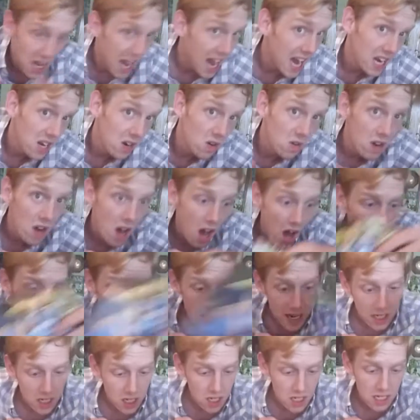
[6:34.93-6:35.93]
I don't
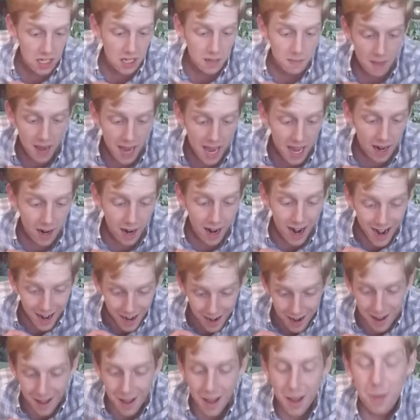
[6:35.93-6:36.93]
know. It doesn't
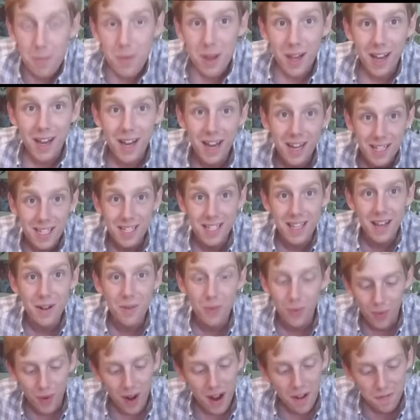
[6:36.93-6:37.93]
matter because they
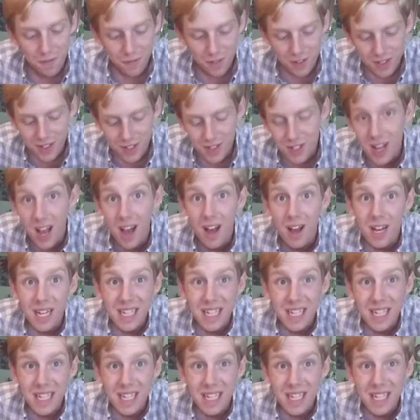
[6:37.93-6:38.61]
reference